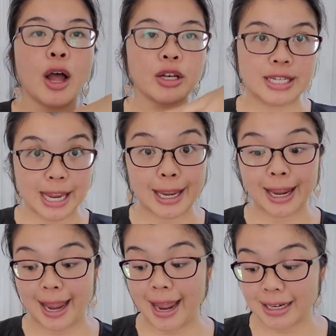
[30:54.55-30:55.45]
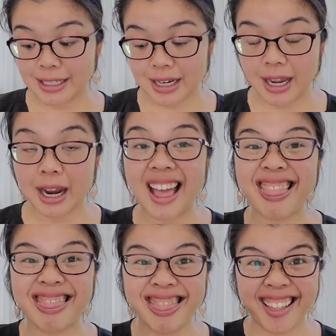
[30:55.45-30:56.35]
day and night. I
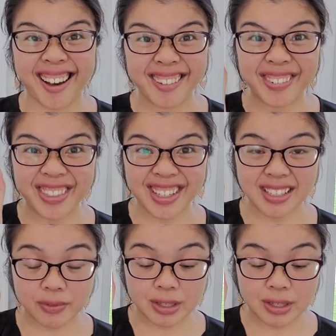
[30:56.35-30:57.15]
love this stuff.